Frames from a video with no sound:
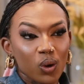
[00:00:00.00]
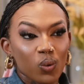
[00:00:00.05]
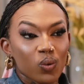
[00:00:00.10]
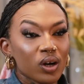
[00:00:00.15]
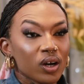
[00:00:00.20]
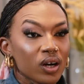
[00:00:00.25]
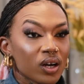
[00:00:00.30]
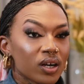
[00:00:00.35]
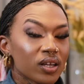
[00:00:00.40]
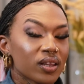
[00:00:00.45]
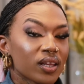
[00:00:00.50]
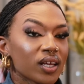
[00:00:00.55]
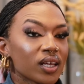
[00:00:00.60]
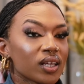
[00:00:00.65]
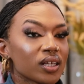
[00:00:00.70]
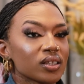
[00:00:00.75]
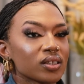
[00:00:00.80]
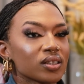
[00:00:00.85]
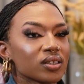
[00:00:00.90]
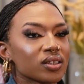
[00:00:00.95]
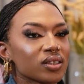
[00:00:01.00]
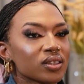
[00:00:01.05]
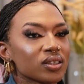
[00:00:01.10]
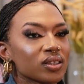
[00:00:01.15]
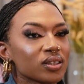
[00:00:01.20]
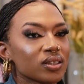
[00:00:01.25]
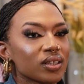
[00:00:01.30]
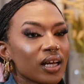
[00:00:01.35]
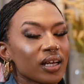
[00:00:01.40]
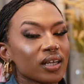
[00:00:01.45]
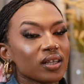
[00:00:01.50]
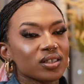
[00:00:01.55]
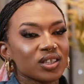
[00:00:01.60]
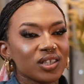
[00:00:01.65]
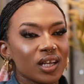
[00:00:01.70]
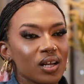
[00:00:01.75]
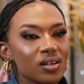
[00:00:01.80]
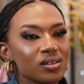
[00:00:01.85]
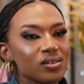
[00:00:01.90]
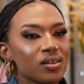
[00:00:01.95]
they were, then like
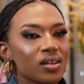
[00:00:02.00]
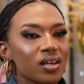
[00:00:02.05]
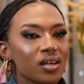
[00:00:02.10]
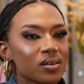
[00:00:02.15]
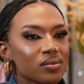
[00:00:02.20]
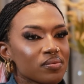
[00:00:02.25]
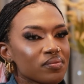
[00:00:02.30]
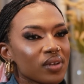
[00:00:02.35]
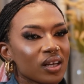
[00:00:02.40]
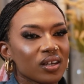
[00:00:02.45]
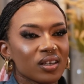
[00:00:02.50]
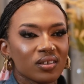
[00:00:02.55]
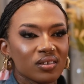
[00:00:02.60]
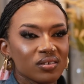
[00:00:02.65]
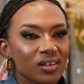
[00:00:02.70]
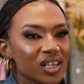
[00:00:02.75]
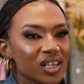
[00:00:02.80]
shout out to them, like